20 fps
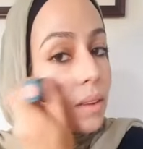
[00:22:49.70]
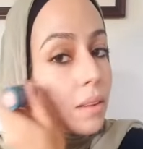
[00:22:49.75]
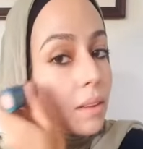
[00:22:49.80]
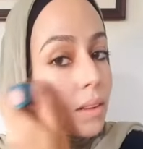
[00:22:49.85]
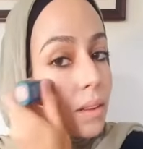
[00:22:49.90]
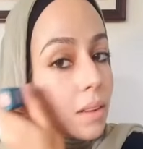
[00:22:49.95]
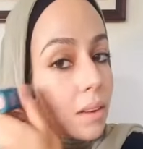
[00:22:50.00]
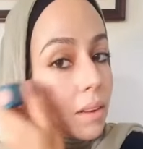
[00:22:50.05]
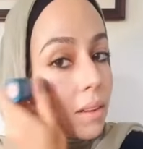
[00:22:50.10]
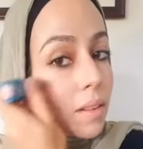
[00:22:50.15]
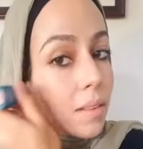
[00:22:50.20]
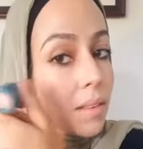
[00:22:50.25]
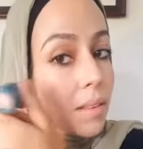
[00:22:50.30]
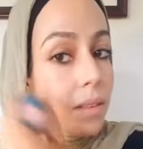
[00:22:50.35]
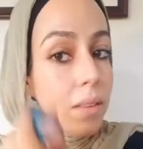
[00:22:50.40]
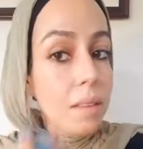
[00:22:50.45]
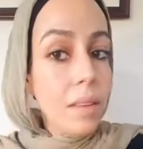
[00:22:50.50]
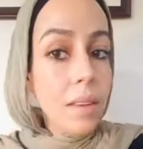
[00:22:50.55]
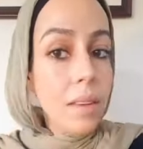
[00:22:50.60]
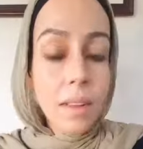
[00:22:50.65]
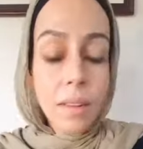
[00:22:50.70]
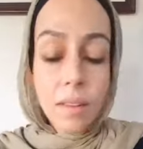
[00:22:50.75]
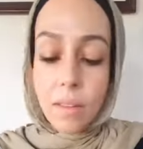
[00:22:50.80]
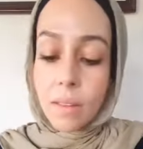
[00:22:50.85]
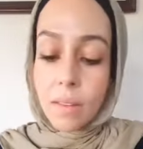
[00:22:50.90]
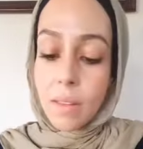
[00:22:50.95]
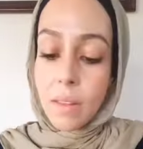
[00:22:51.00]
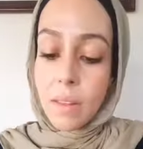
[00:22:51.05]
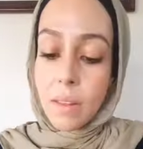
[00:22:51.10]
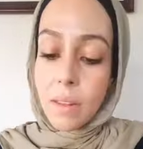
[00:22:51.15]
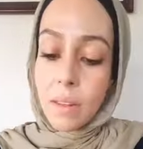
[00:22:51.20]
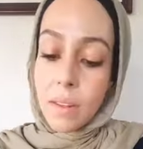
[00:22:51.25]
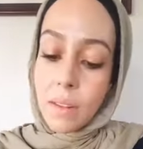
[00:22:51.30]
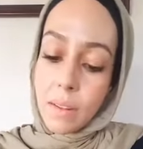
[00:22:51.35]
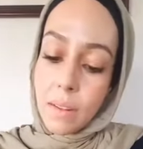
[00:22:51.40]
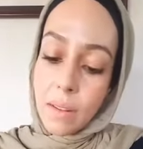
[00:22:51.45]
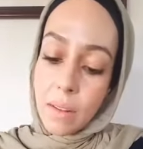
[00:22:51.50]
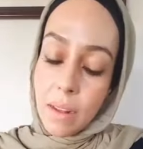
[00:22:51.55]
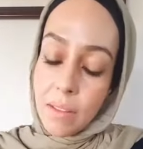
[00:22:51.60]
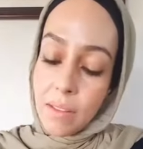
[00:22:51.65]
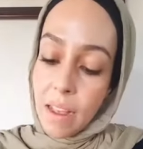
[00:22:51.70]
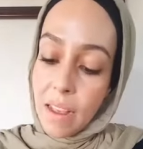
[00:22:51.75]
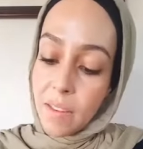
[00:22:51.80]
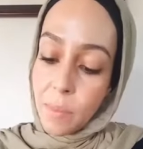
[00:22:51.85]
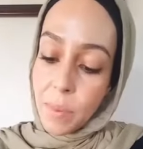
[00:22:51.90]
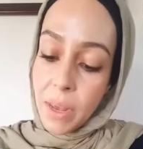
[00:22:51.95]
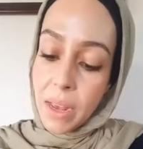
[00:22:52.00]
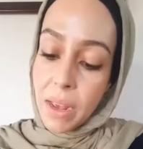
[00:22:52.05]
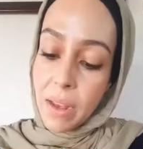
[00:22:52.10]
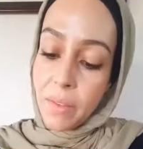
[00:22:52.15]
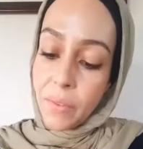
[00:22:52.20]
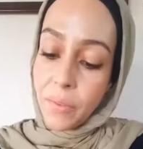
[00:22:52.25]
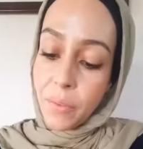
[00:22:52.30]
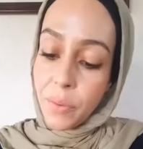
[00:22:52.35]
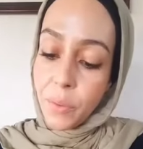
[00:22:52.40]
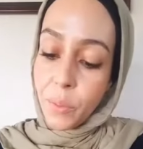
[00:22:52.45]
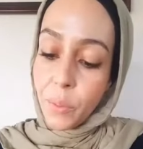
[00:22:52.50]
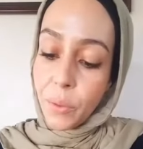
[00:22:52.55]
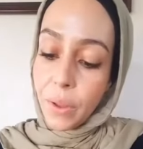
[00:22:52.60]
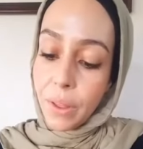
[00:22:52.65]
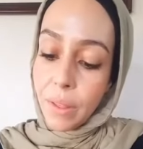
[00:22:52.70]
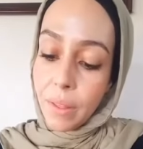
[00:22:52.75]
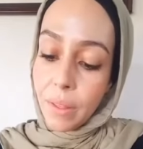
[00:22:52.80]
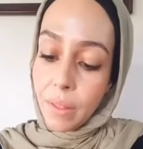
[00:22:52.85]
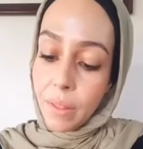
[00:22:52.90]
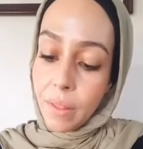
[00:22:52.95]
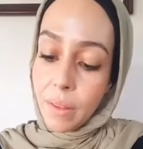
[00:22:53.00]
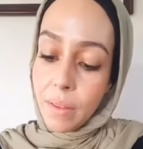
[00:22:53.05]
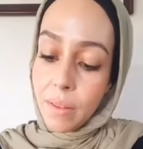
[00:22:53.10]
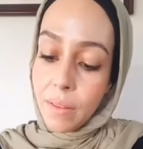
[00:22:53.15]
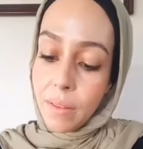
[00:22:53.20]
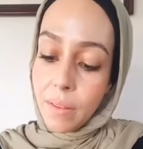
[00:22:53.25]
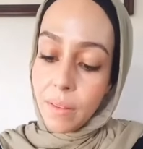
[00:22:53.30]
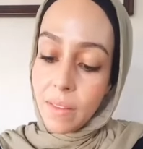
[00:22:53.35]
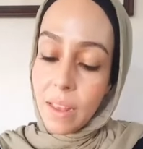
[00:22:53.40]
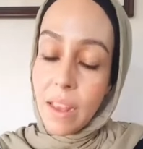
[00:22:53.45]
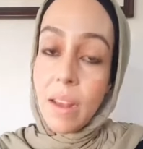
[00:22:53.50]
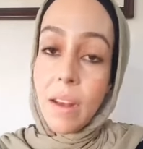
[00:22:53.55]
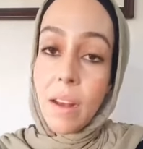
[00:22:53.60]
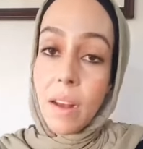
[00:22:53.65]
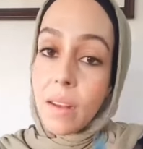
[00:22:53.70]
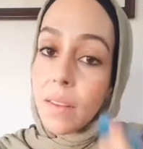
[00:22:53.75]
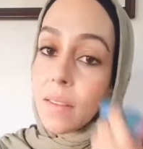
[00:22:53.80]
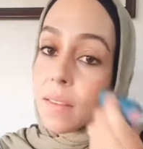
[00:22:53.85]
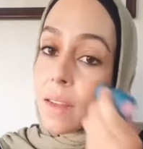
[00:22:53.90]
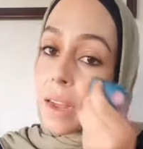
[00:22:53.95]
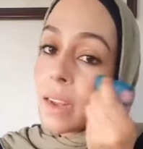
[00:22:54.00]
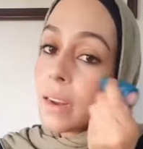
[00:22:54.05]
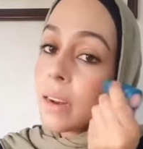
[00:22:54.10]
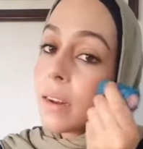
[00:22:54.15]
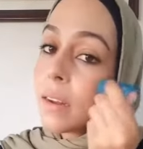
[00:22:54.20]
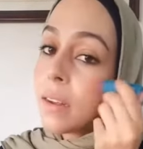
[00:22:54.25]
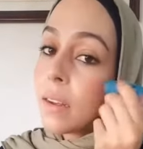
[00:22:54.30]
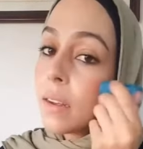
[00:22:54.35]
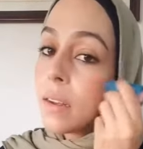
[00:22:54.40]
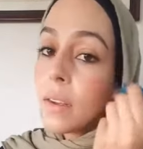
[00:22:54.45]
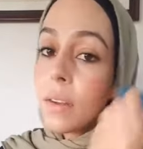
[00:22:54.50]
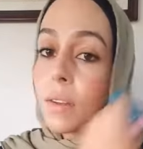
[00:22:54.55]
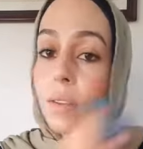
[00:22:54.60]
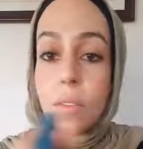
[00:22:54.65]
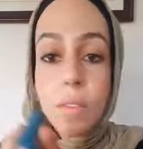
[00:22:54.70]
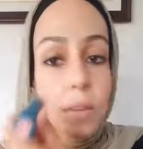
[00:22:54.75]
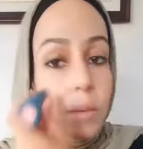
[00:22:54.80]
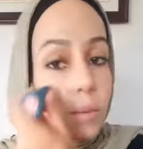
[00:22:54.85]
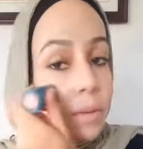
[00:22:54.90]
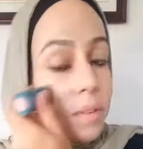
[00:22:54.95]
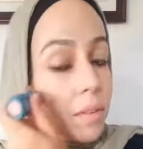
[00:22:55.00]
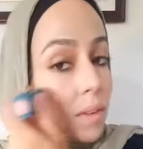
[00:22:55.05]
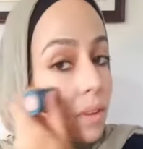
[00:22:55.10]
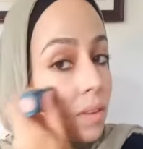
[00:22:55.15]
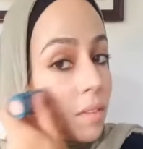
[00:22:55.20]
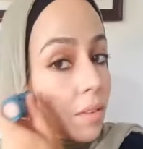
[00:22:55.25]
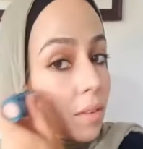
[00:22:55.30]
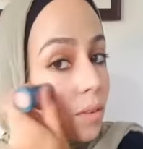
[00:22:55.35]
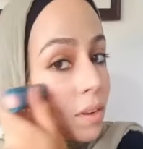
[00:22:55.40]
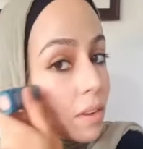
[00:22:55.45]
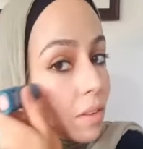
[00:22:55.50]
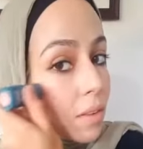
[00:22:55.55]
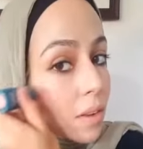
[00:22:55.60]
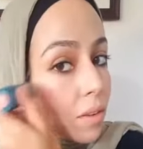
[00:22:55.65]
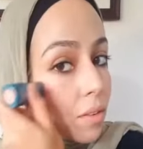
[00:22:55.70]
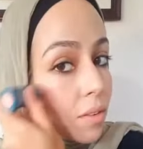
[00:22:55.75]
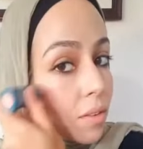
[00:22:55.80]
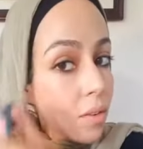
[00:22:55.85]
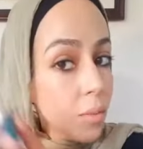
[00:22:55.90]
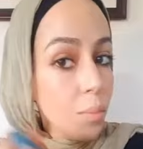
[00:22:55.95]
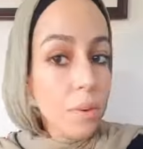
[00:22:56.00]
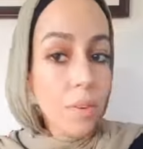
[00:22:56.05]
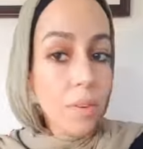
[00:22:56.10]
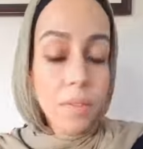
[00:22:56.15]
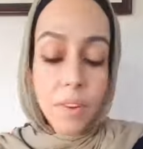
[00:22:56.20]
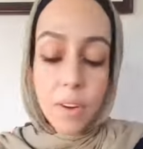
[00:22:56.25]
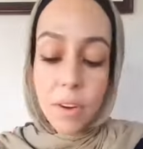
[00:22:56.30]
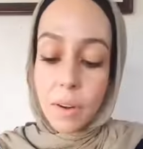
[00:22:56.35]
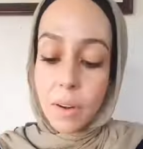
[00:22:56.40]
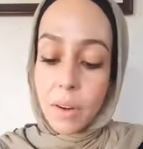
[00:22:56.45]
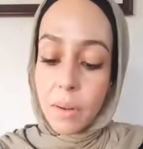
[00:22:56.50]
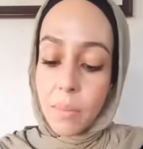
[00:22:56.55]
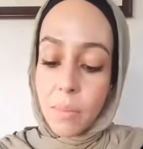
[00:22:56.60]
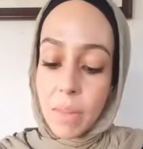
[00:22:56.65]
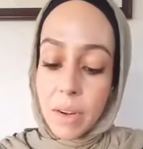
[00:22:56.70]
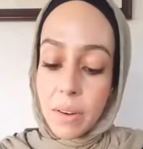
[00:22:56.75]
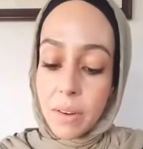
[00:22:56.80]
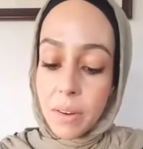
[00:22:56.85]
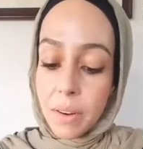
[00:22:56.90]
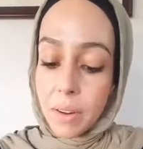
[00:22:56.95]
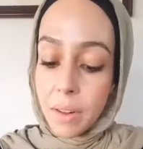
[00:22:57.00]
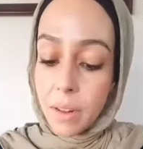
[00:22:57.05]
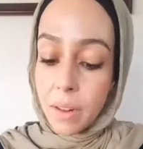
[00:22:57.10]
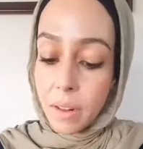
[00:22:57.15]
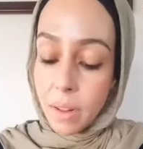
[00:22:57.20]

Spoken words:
And it's SPF with zinc oxide. So with sunscreens, I do prefer mineral.